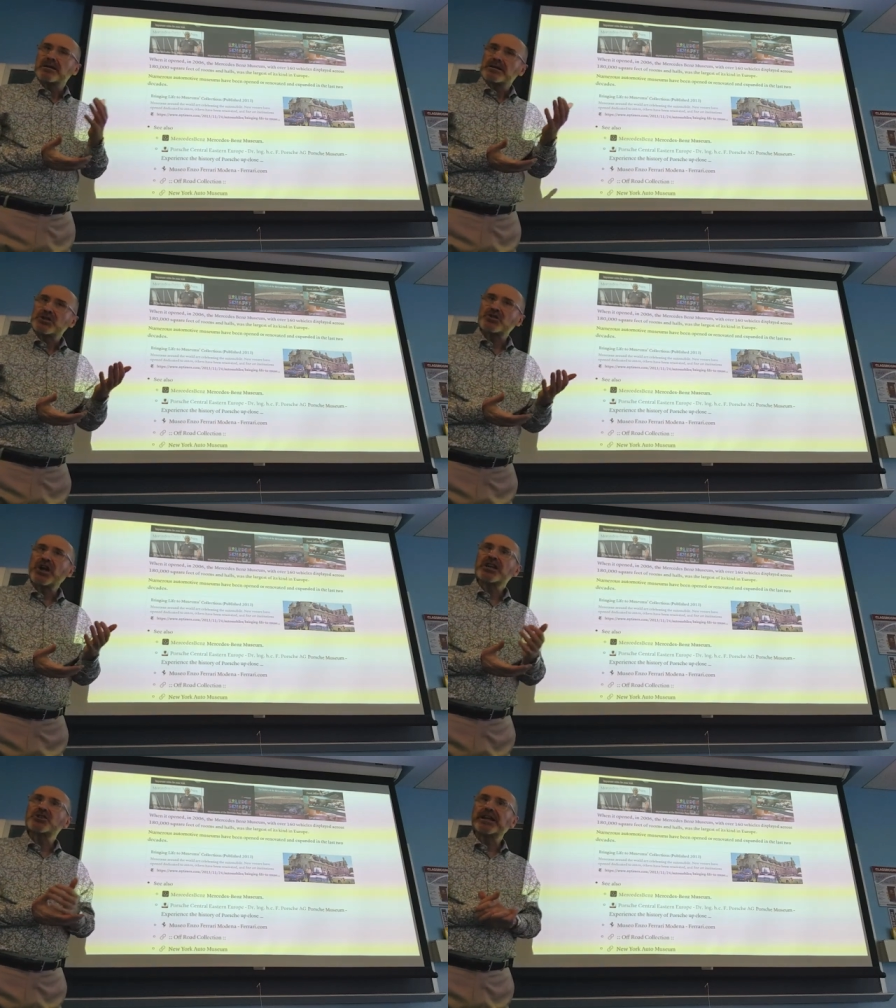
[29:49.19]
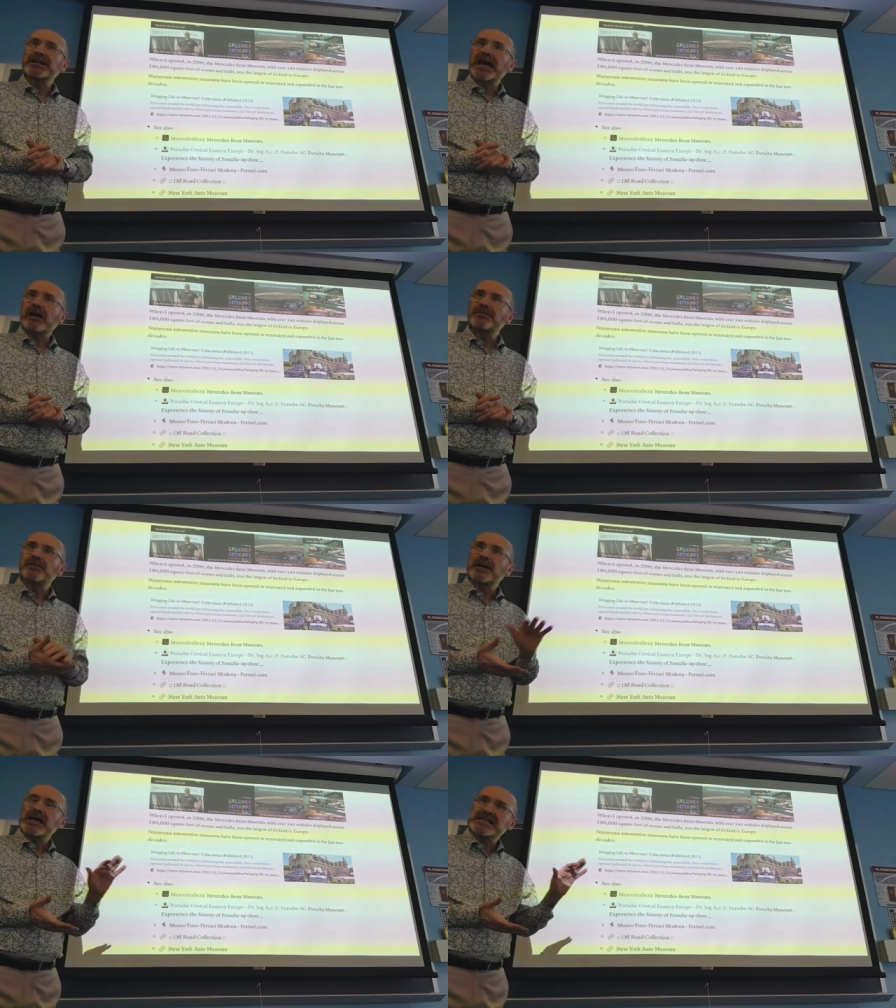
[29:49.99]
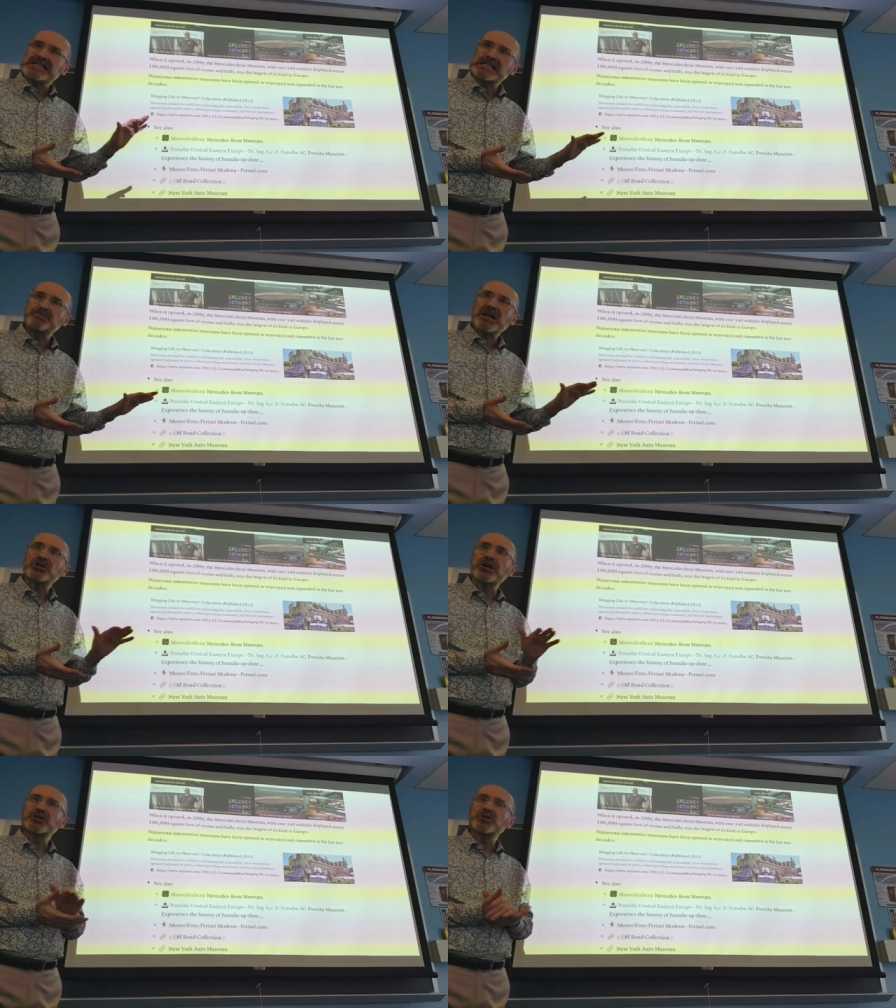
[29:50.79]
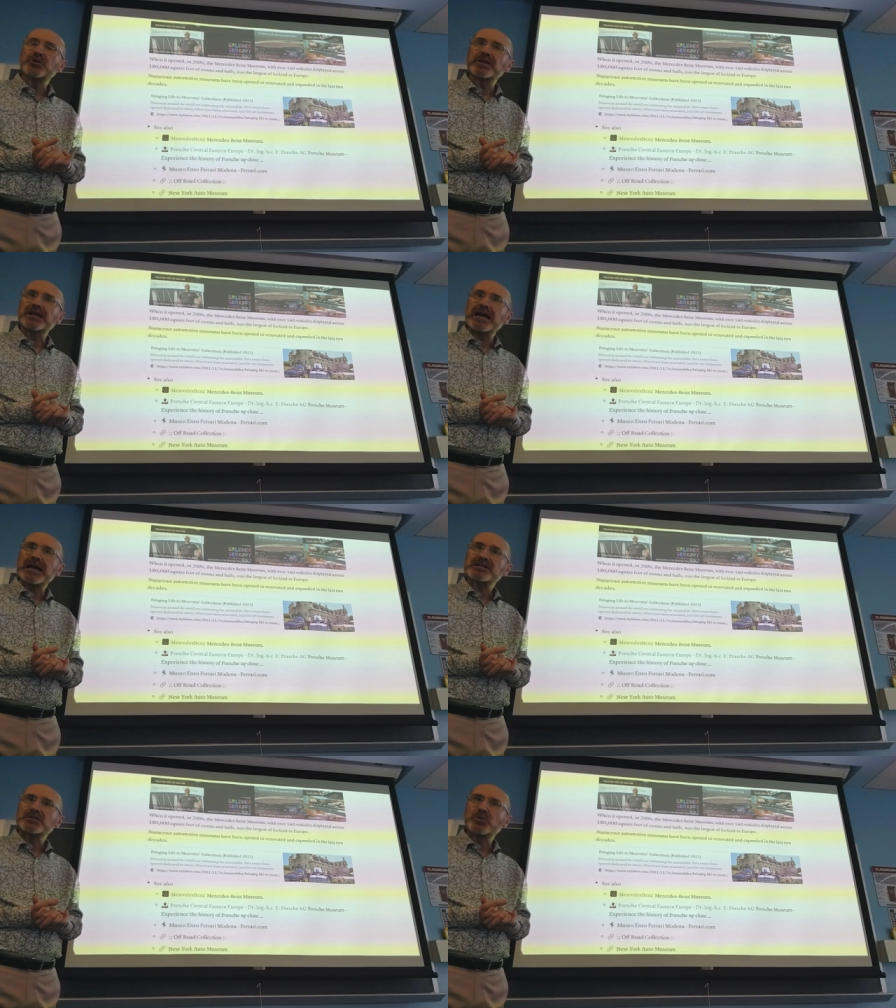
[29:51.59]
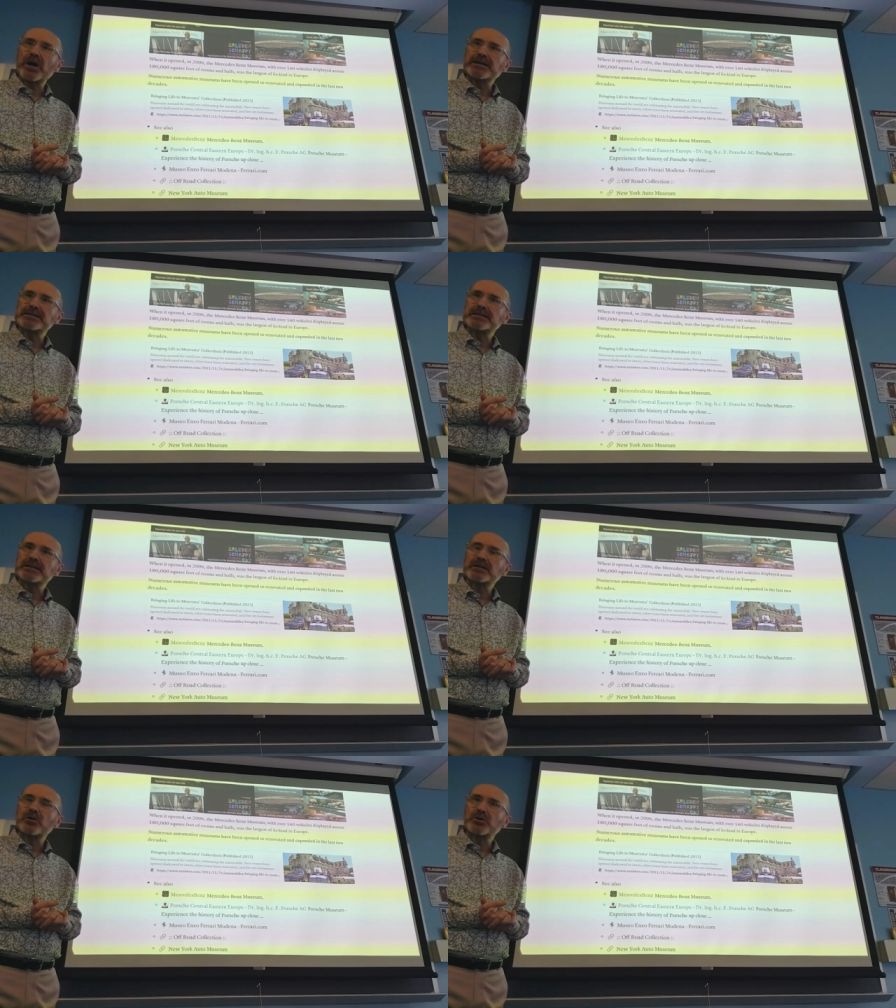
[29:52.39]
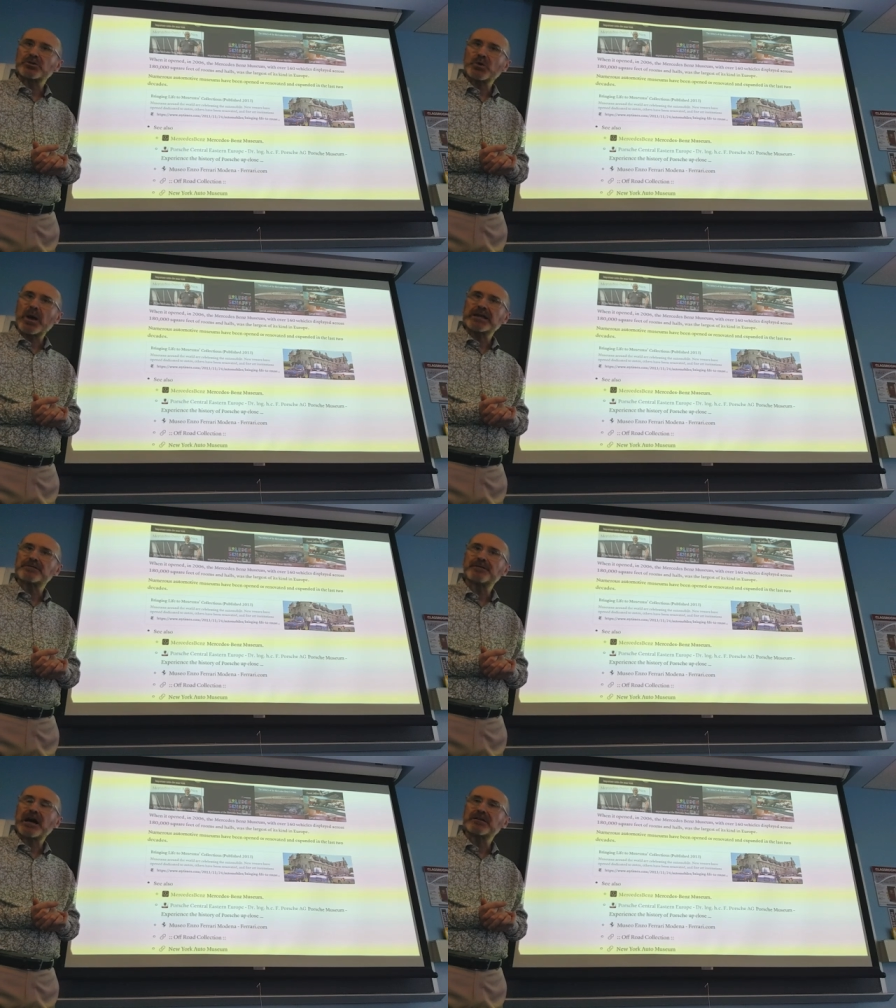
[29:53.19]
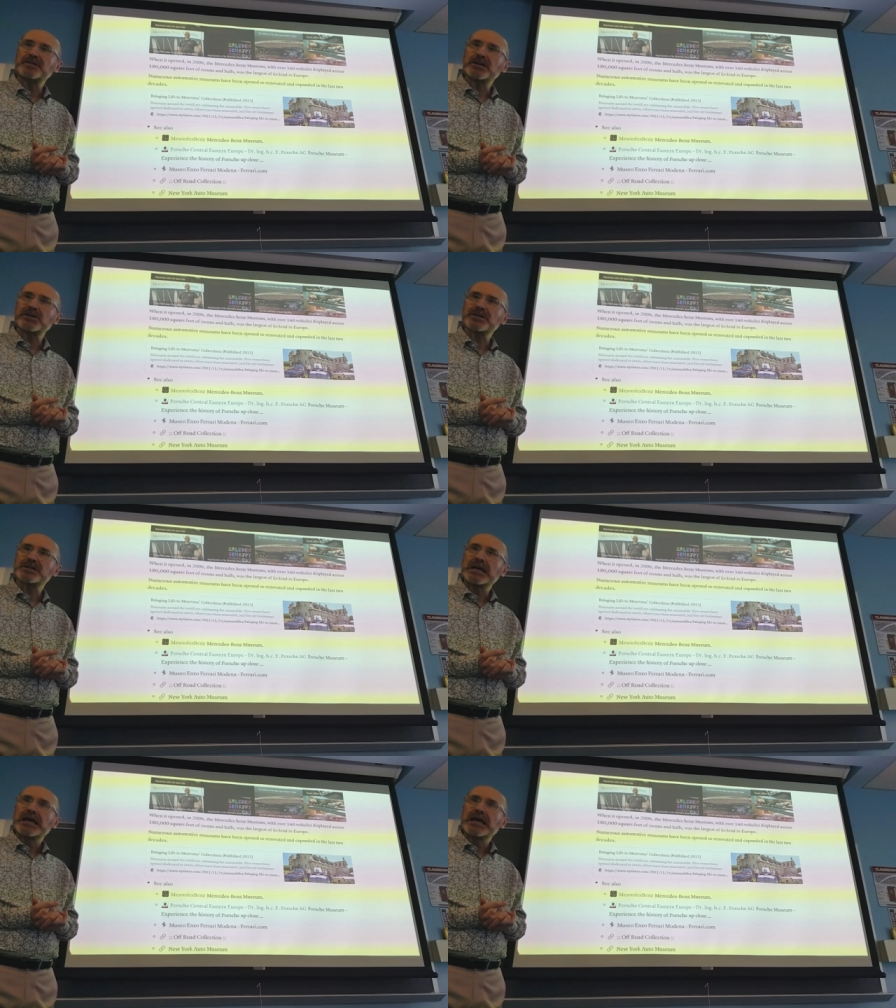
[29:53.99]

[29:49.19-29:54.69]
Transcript: strangely enough, especially during the last 20 or 25 years,